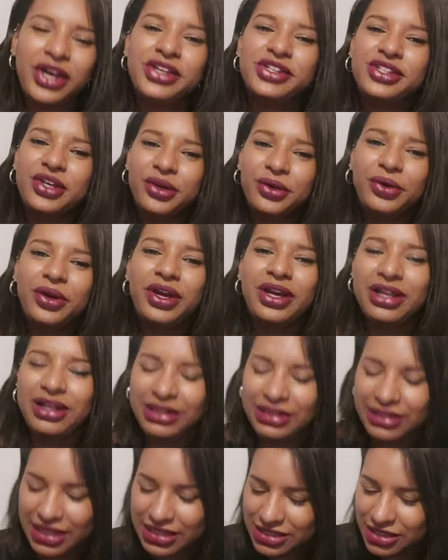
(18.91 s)
So
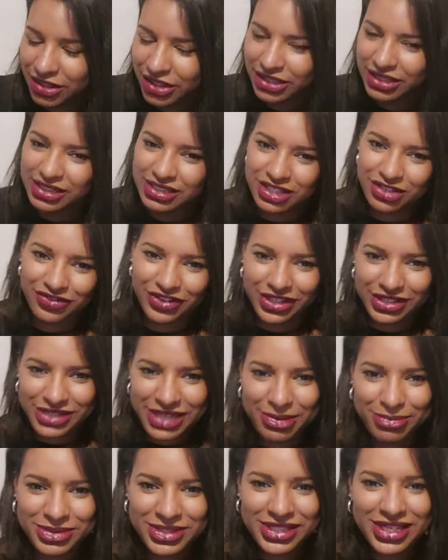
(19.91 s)
let's look at these 3
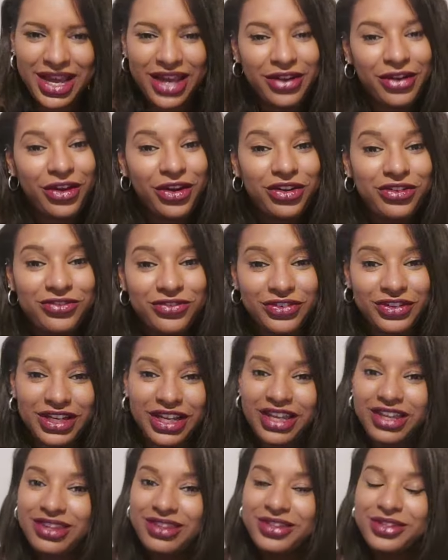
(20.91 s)
tips and
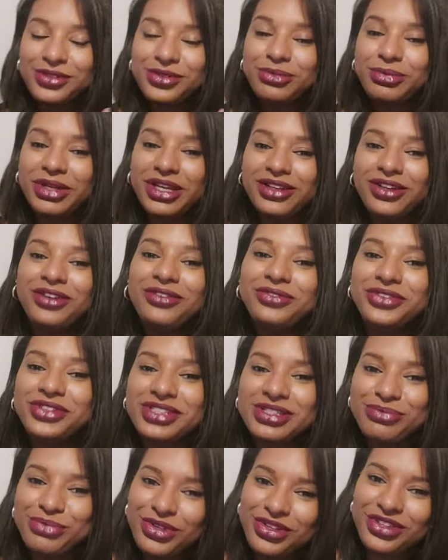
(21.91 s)
hopefully things will be a lot more
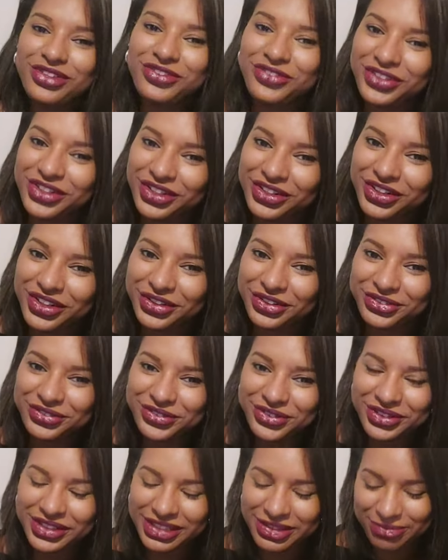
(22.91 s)
smoother for you going
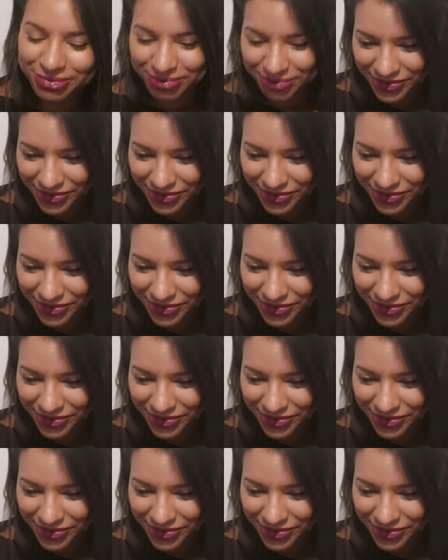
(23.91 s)
forward.